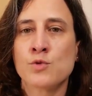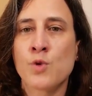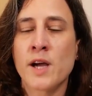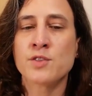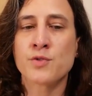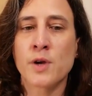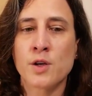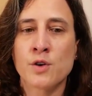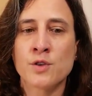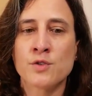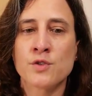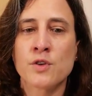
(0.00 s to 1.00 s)
quite
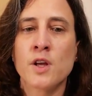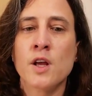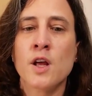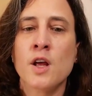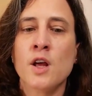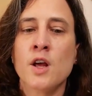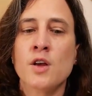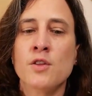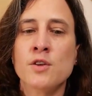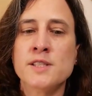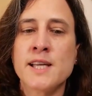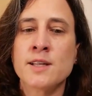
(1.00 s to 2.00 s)
frequent.
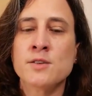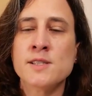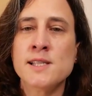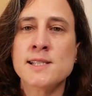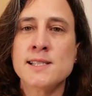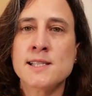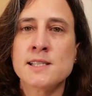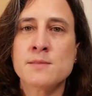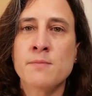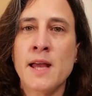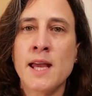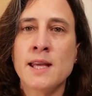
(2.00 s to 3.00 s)
The diagnosis
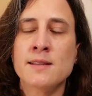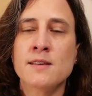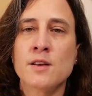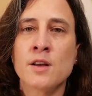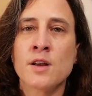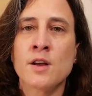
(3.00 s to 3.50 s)
is made